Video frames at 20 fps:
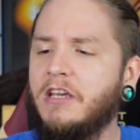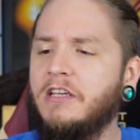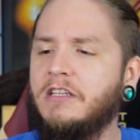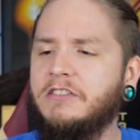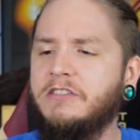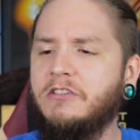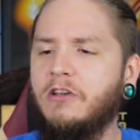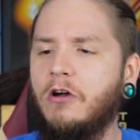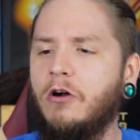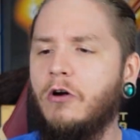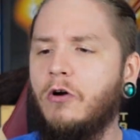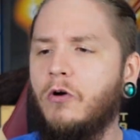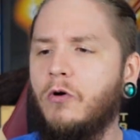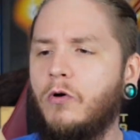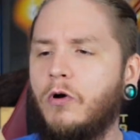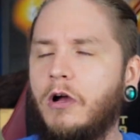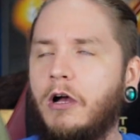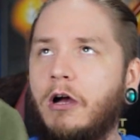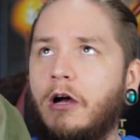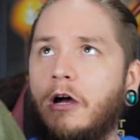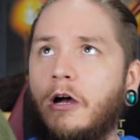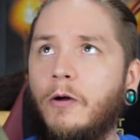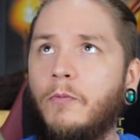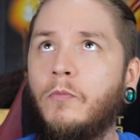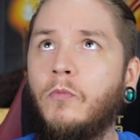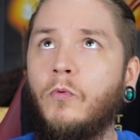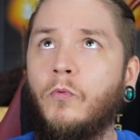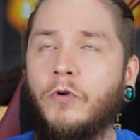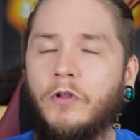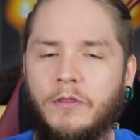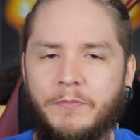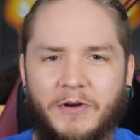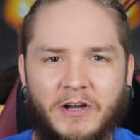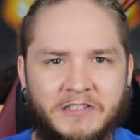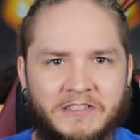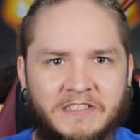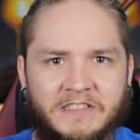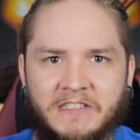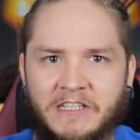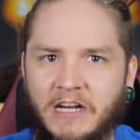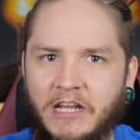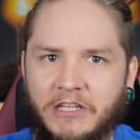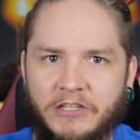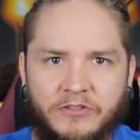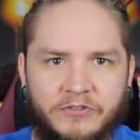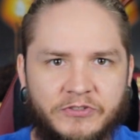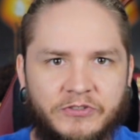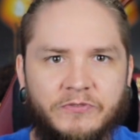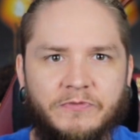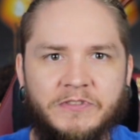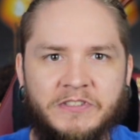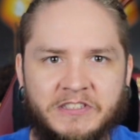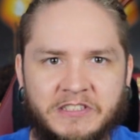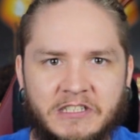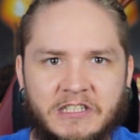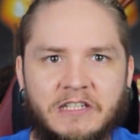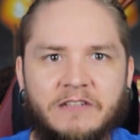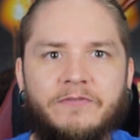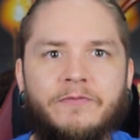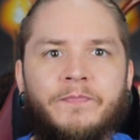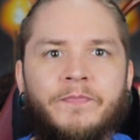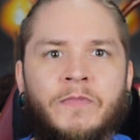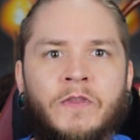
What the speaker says: So one of the boxes that I used to receive